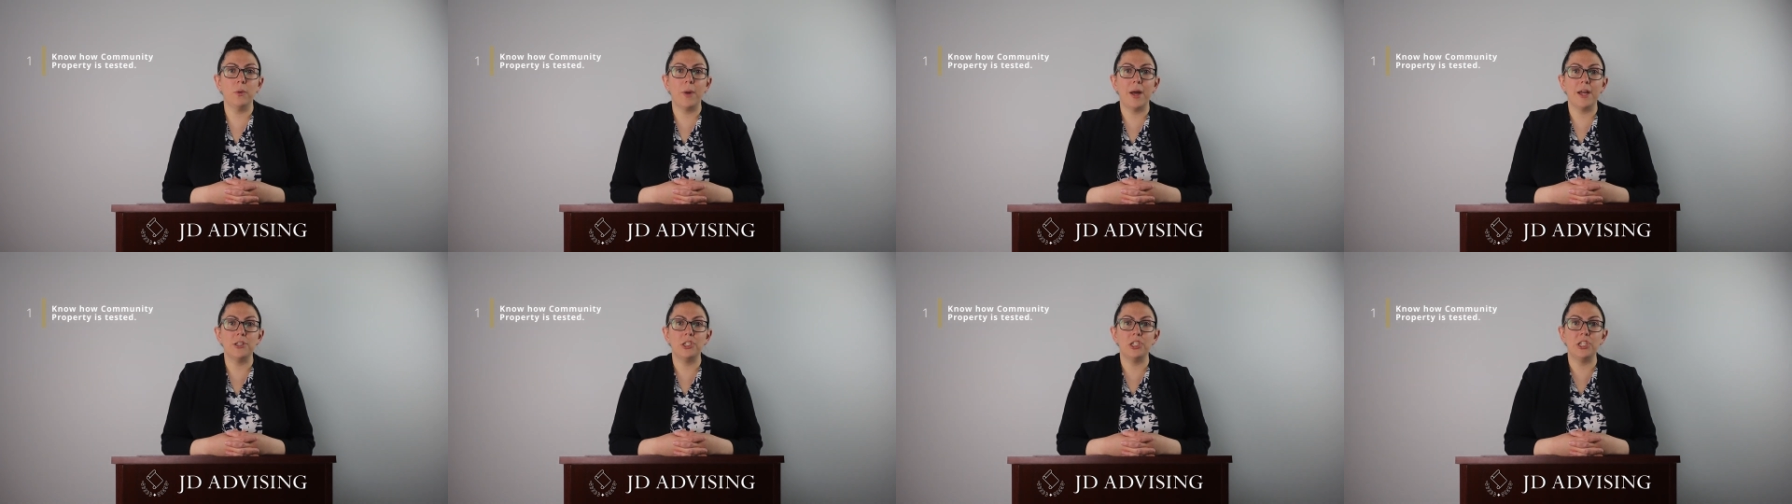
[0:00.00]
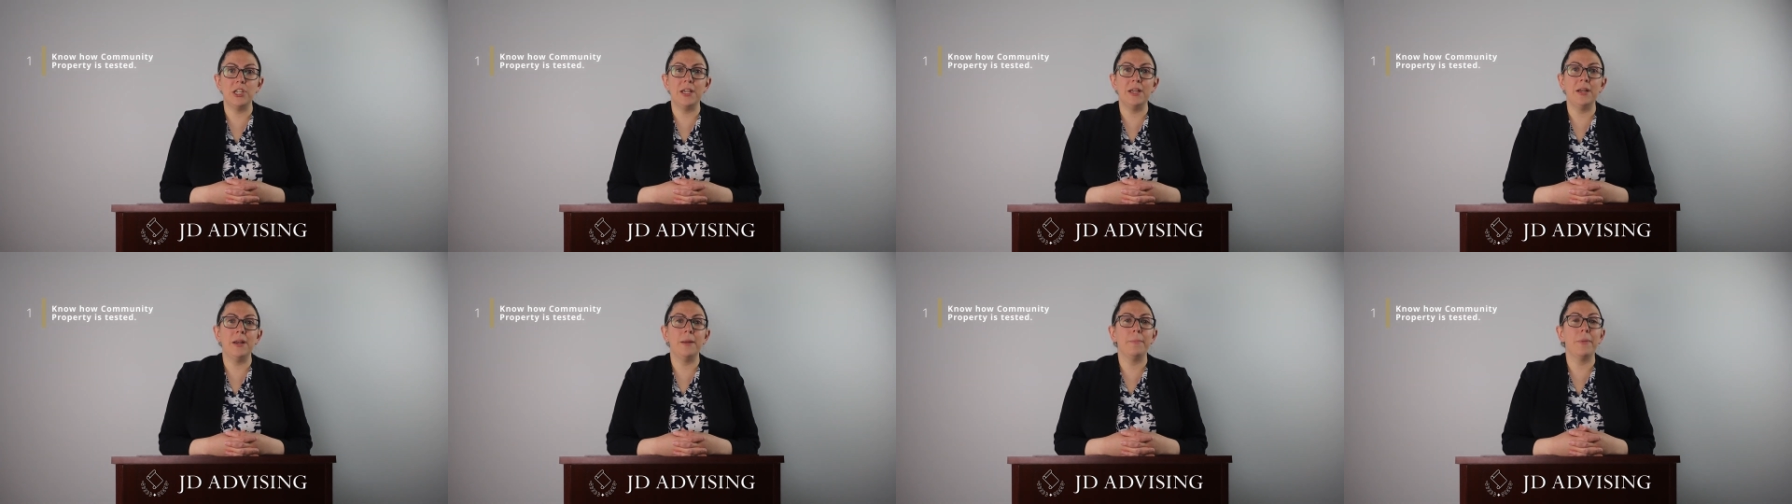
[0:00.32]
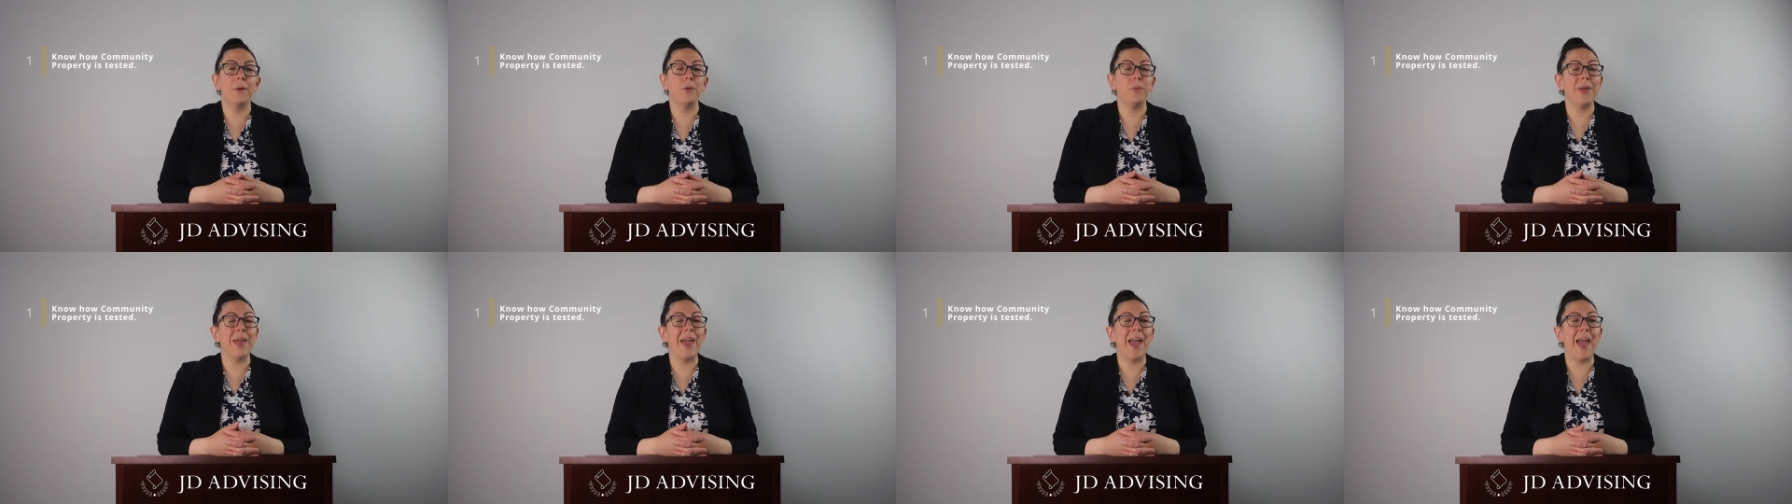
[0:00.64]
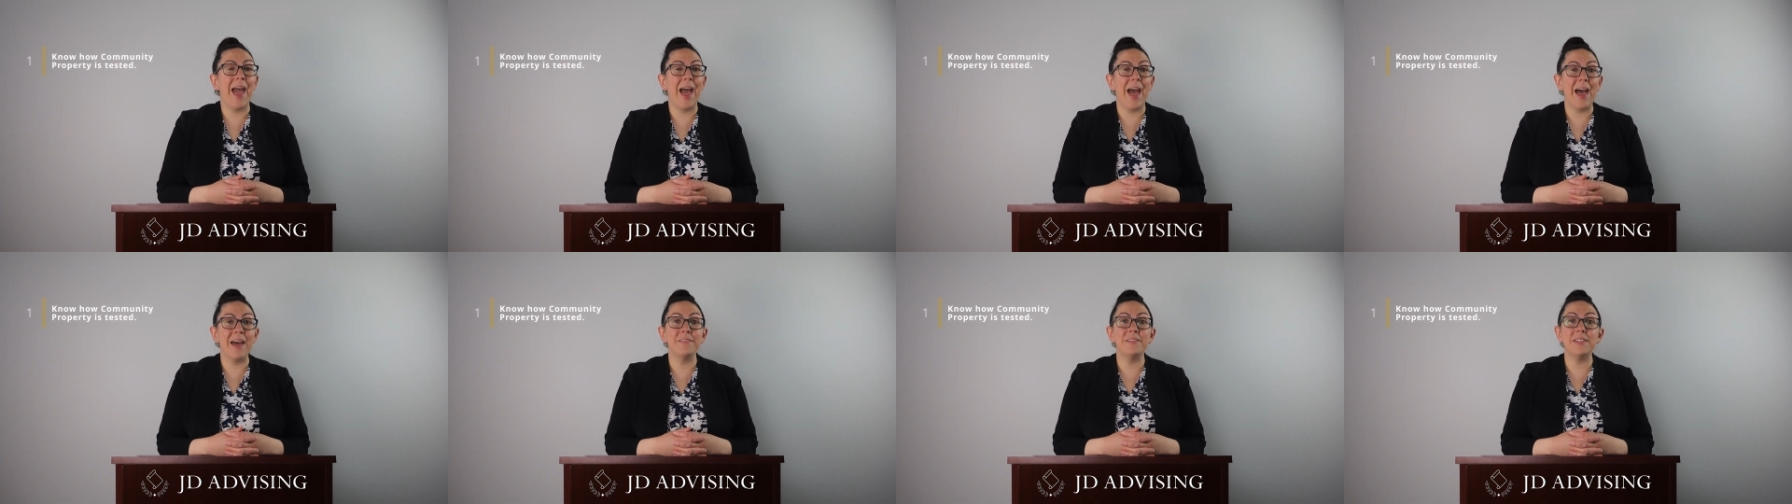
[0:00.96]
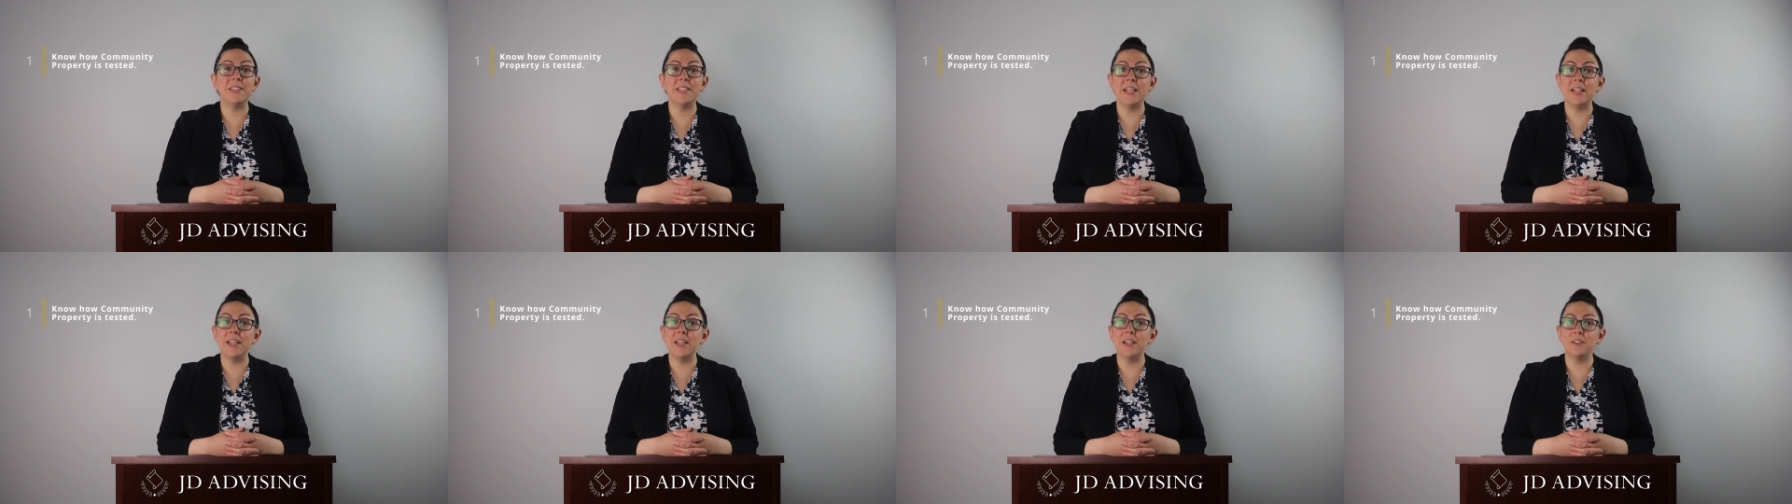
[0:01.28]
question, but we have
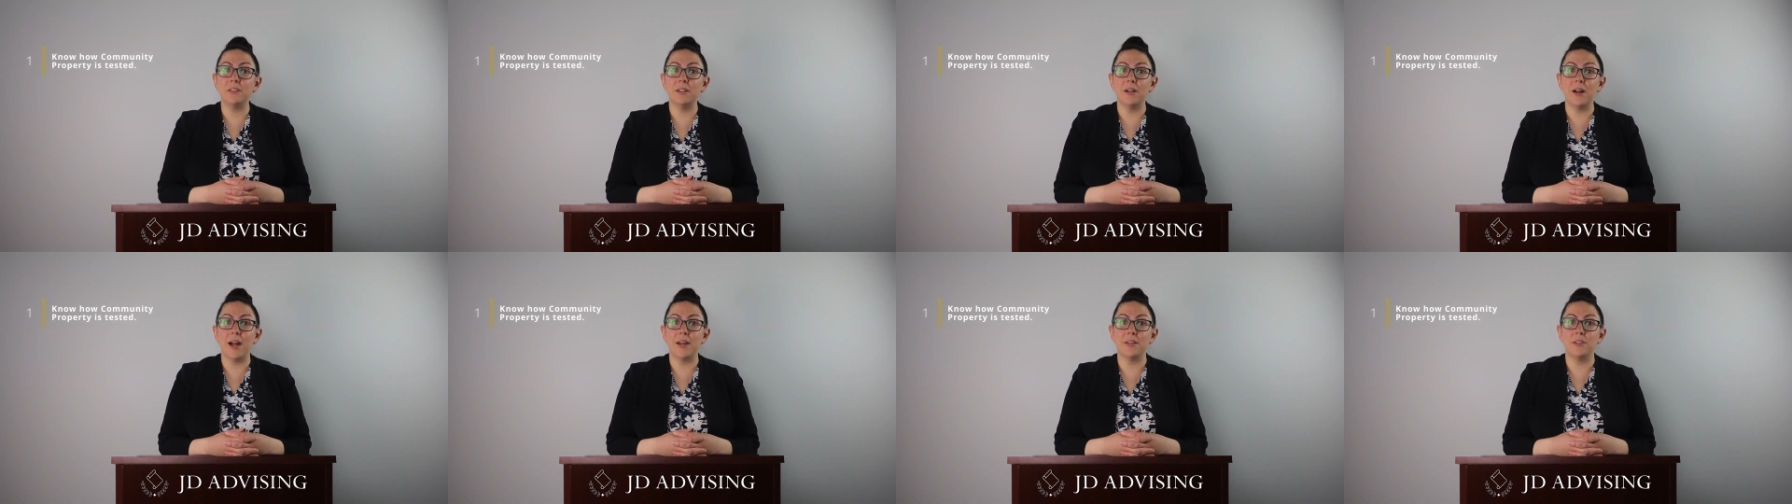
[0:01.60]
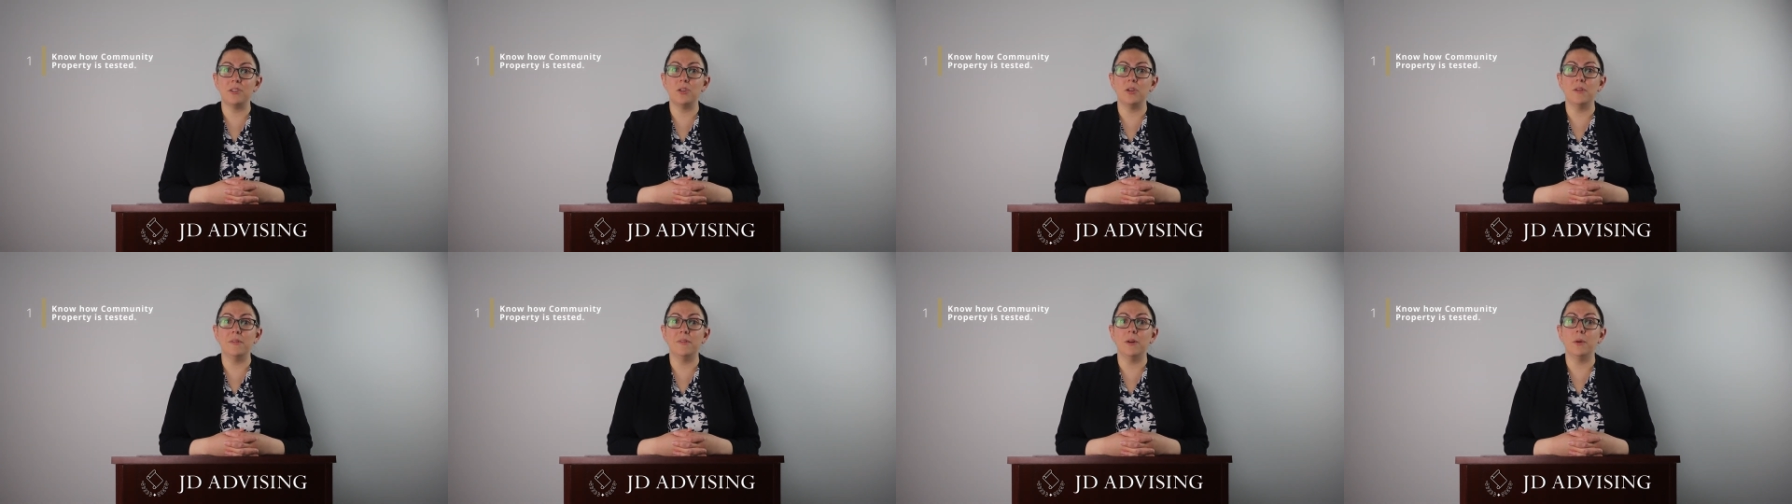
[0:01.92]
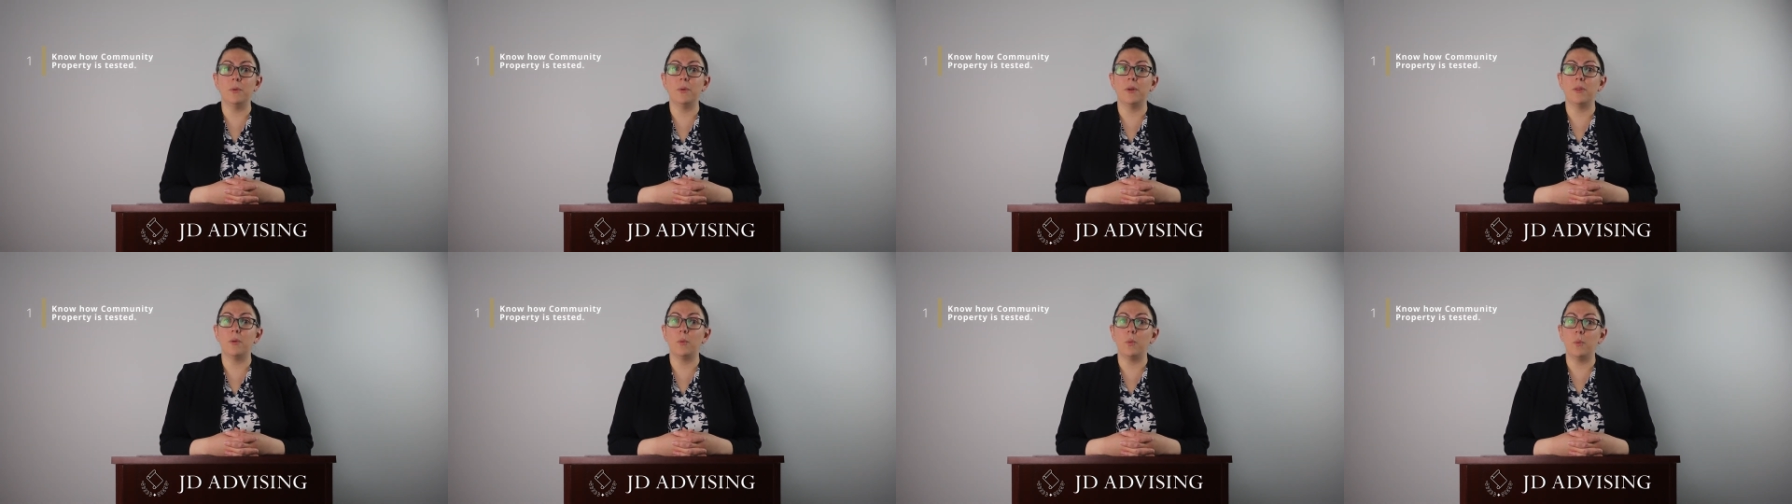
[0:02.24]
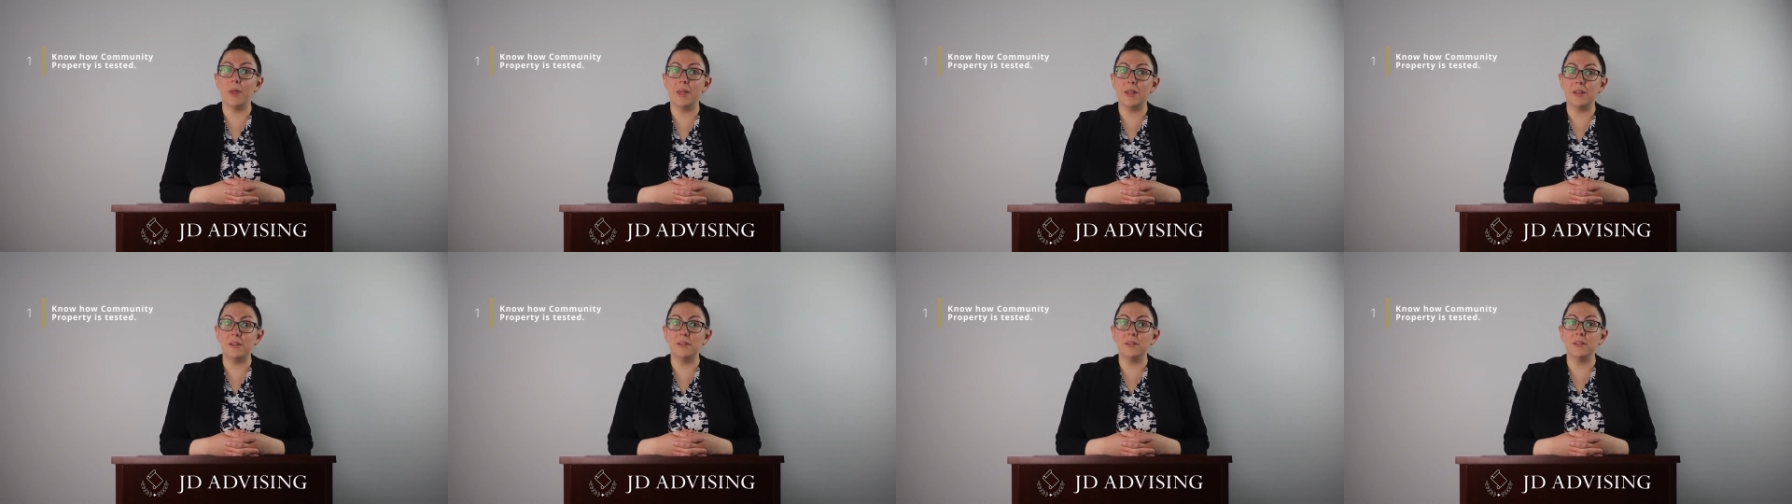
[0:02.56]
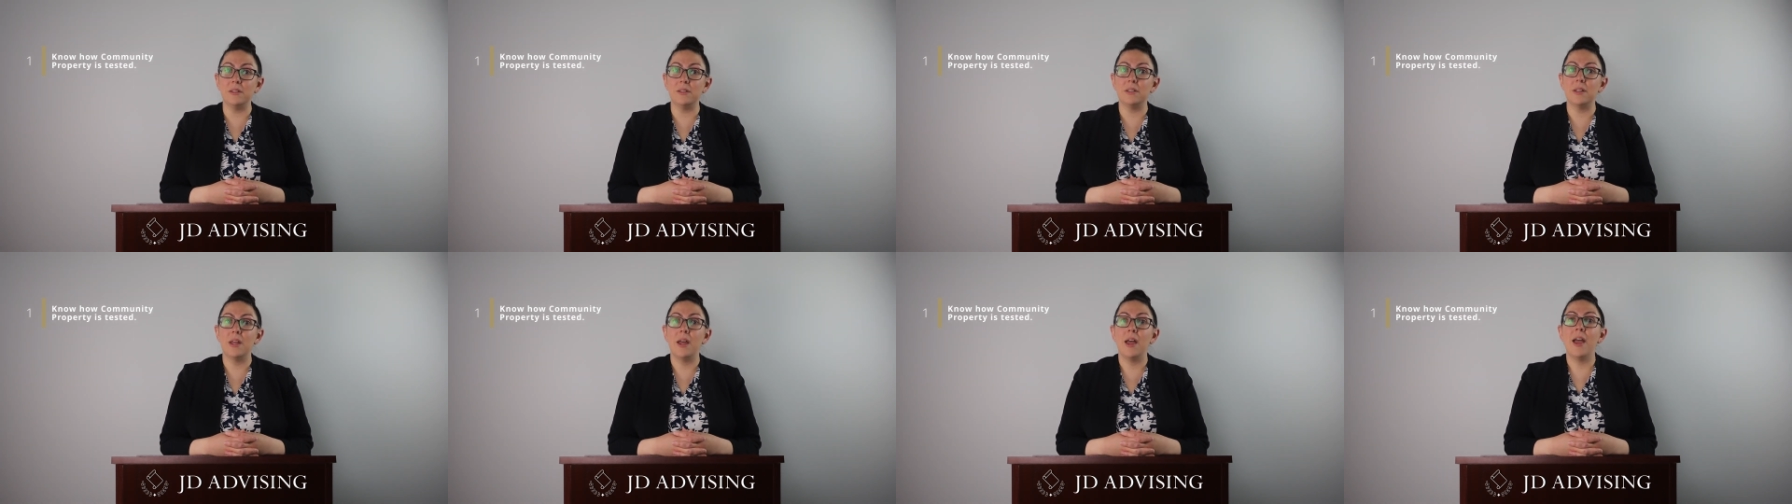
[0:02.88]
seen it crossed over with
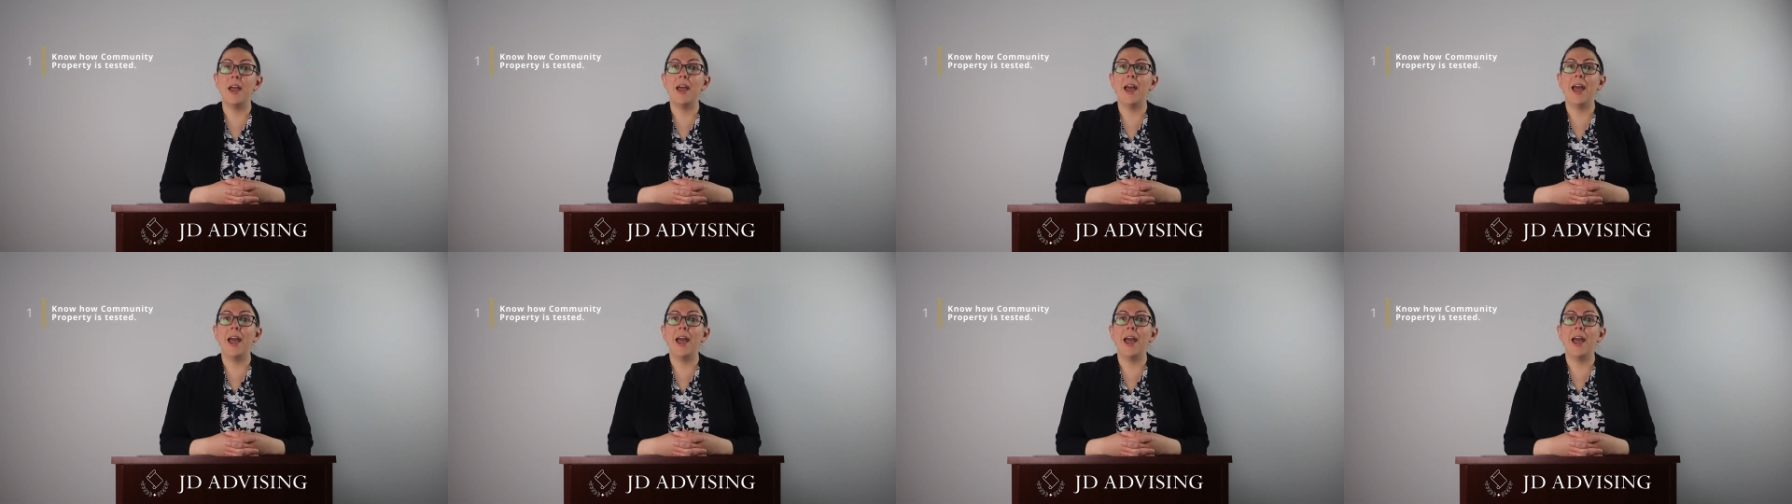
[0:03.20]
wills